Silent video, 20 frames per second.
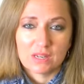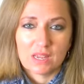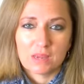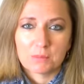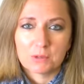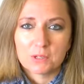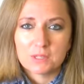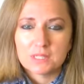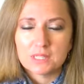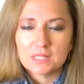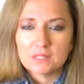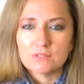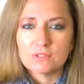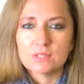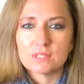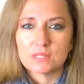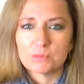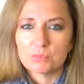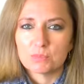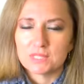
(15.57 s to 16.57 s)
I'm going to give you
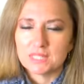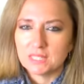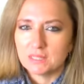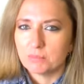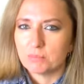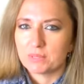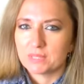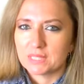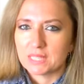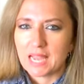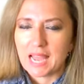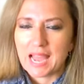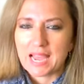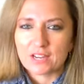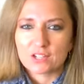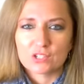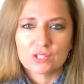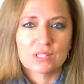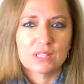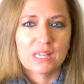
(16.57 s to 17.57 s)
some tips to
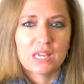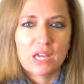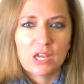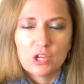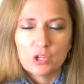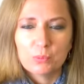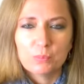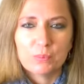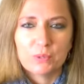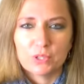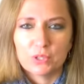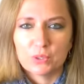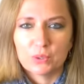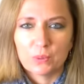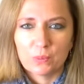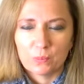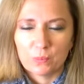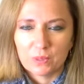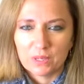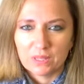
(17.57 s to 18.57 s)
actually help
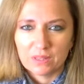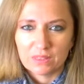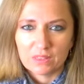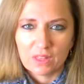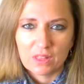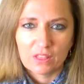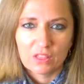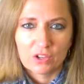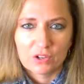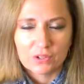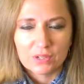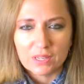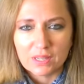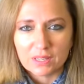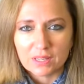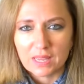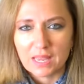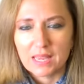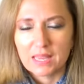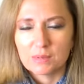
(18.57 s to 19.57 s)
you with
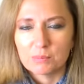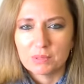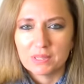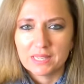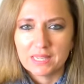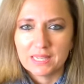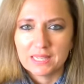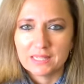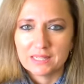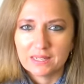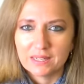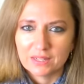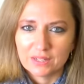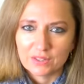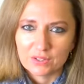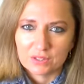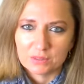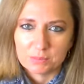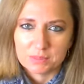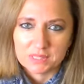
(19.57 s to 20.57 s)
learning and playing in
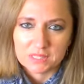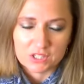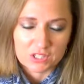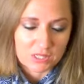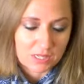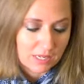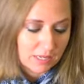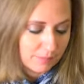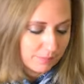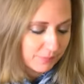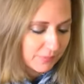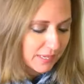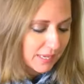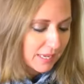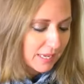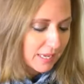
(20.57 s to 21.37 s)
third position.